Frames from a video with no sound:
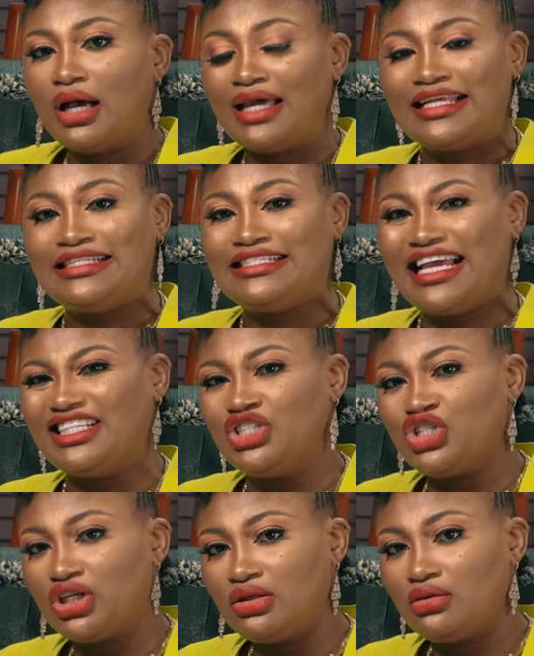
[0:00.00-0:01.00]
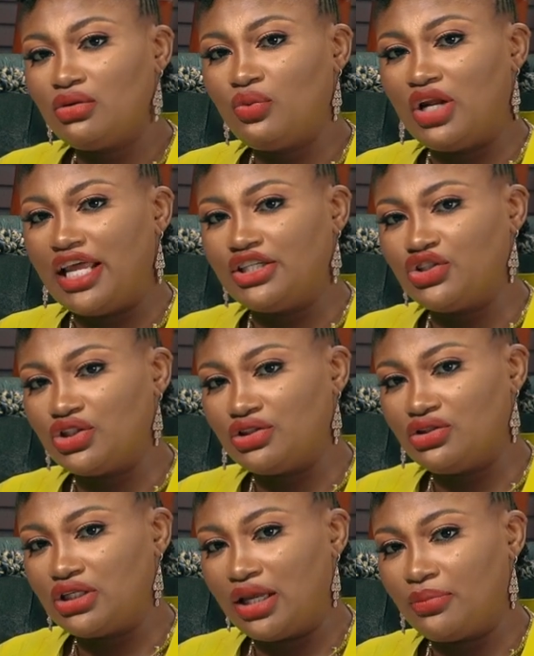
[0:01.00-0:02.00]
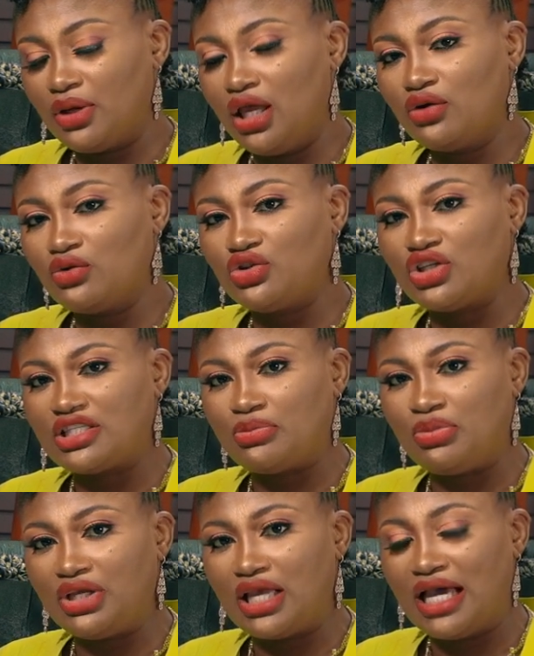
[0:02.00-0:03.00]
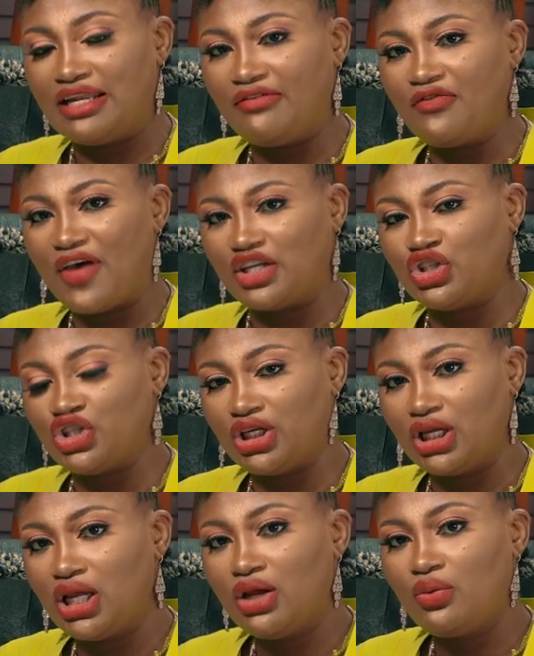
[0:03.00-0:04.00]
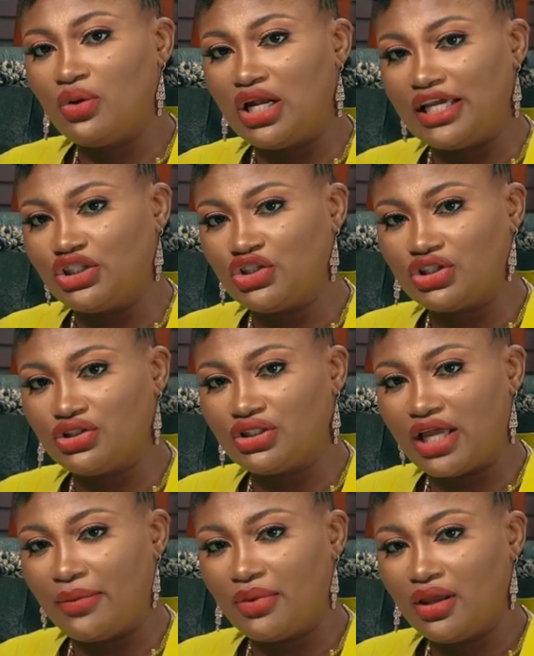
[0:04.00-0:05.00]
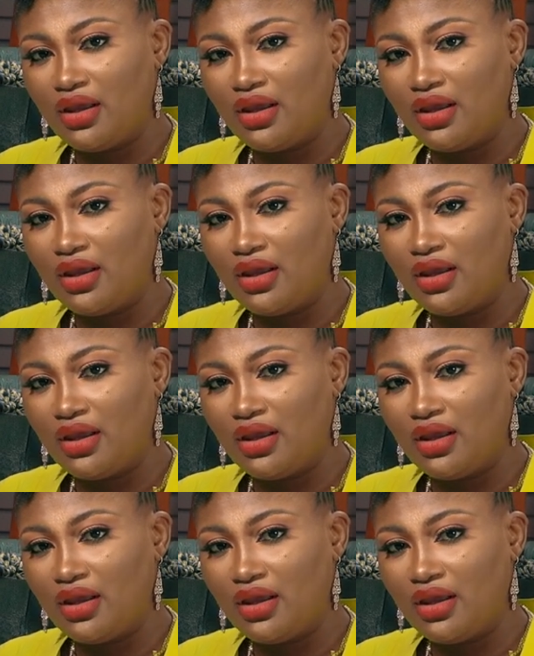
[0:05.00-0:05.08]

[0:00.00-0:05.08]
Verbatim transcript: an attention relationship. It could just be an affection relationship.